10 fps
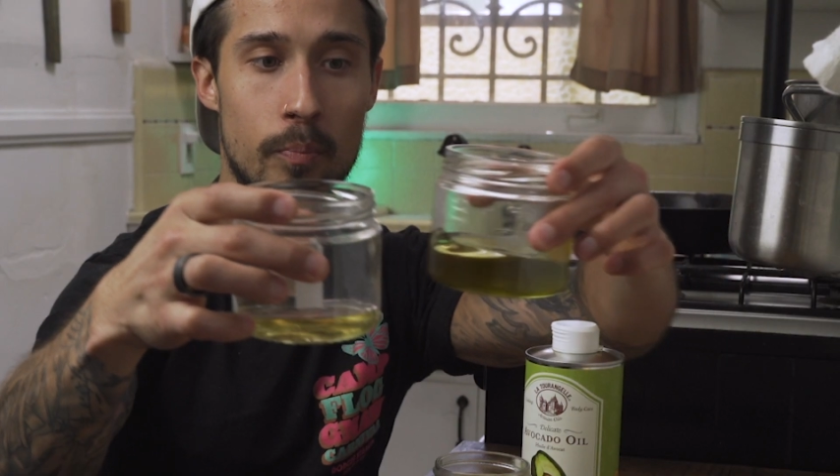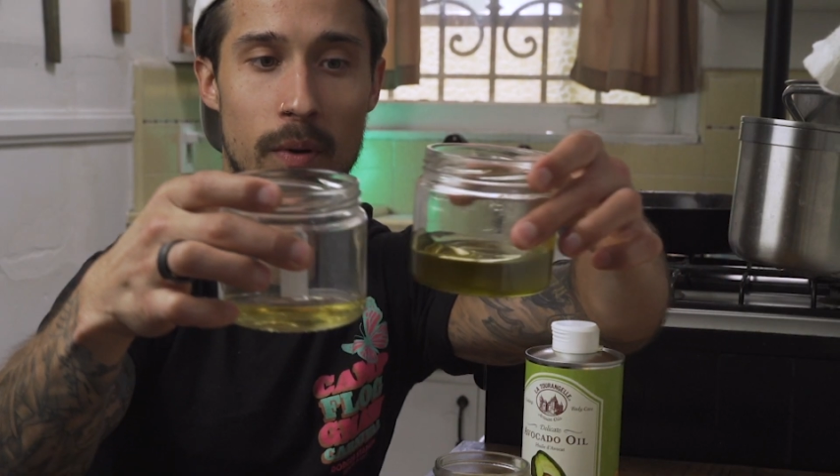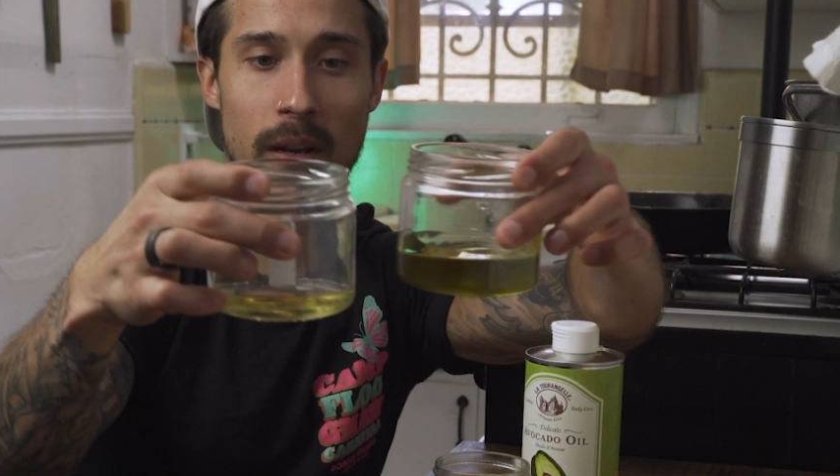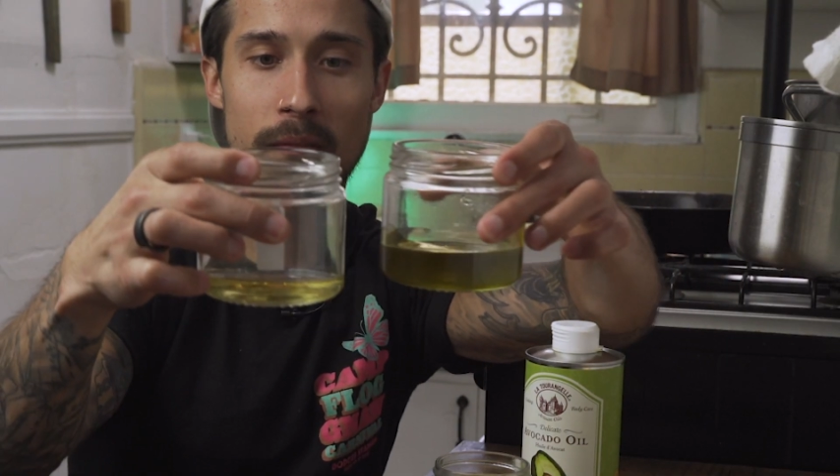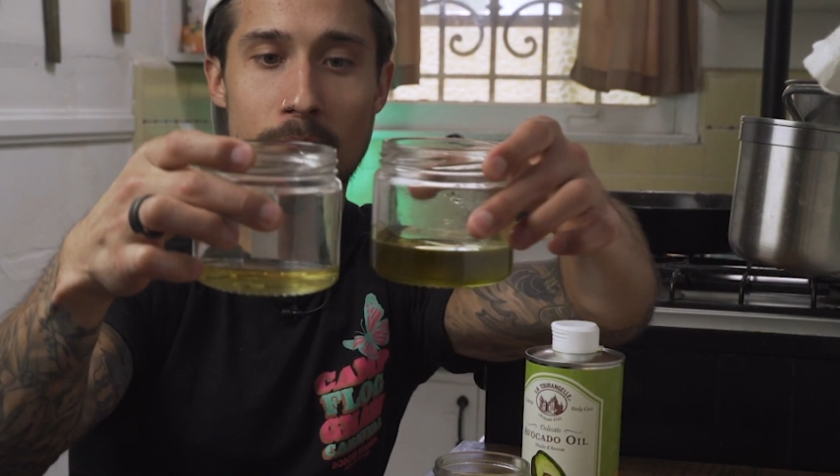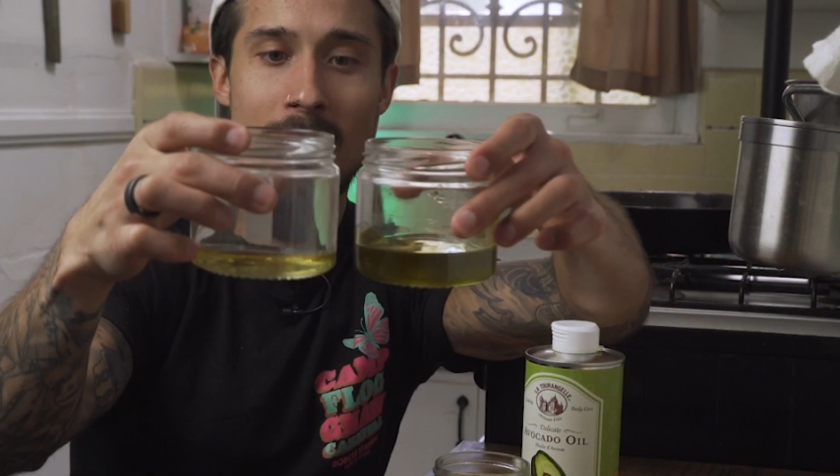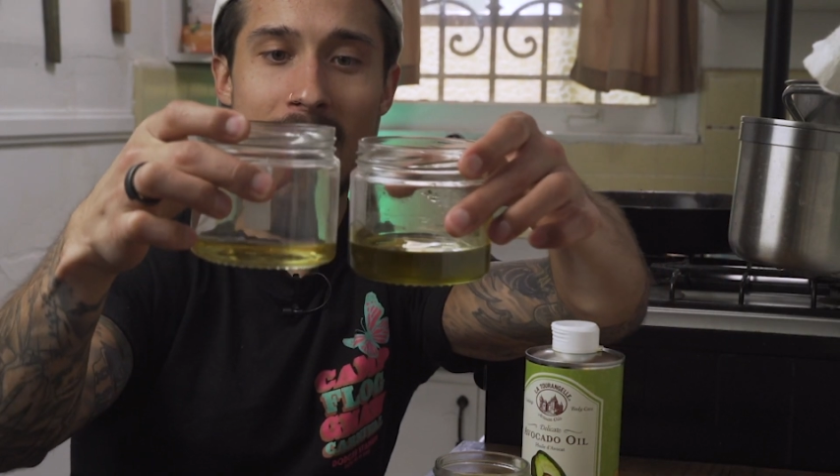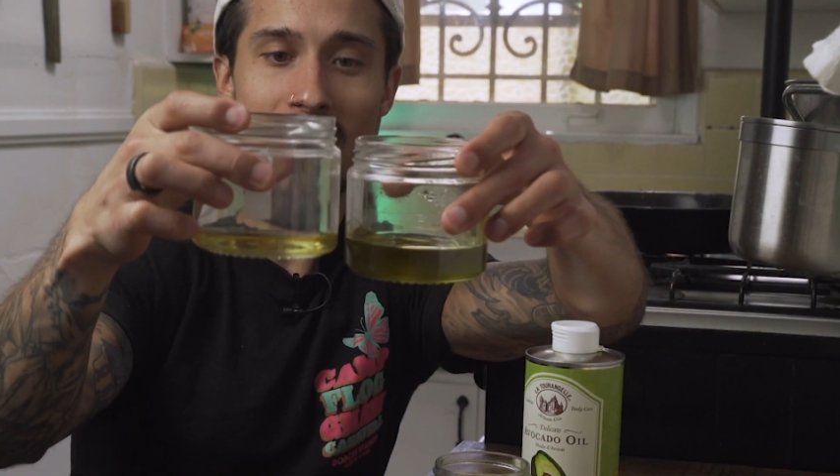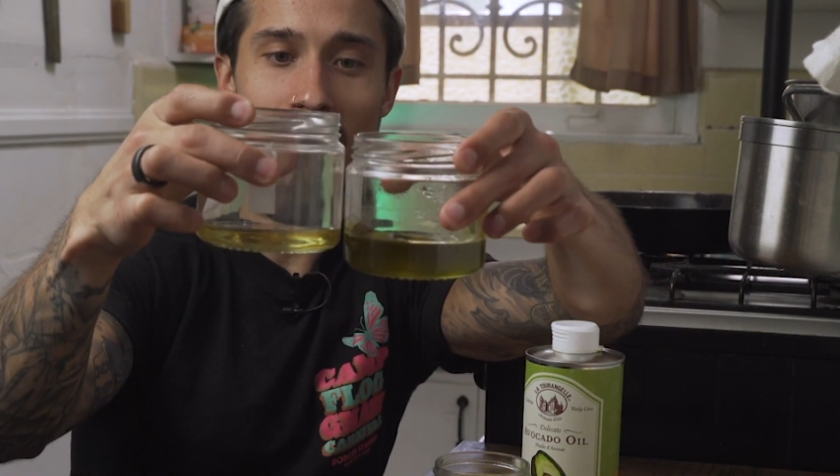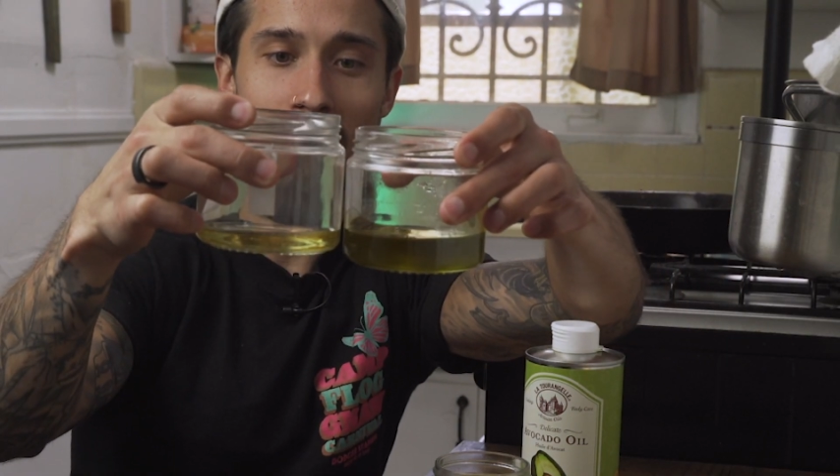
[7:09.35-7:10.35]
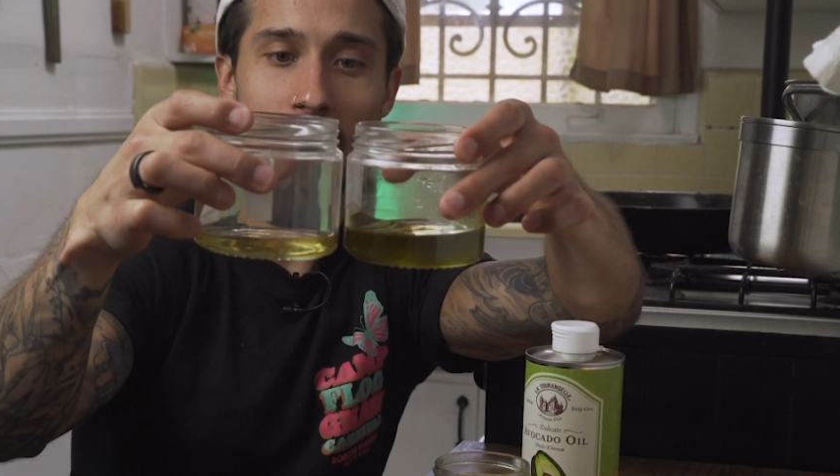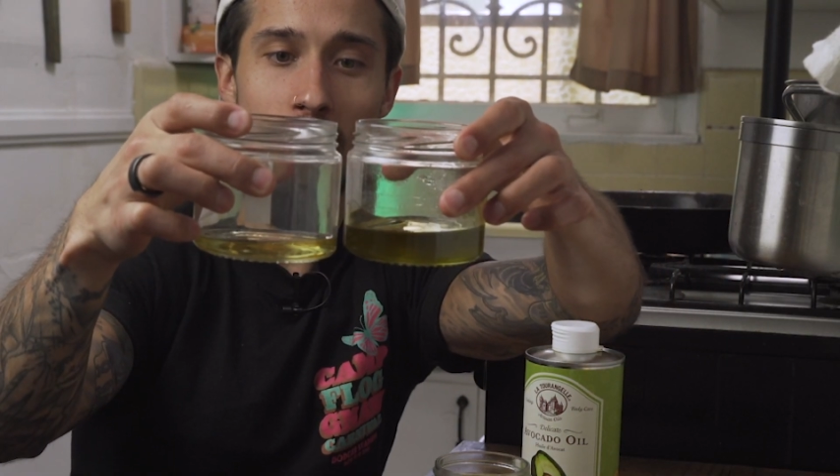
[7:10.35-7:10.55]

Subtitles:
but massively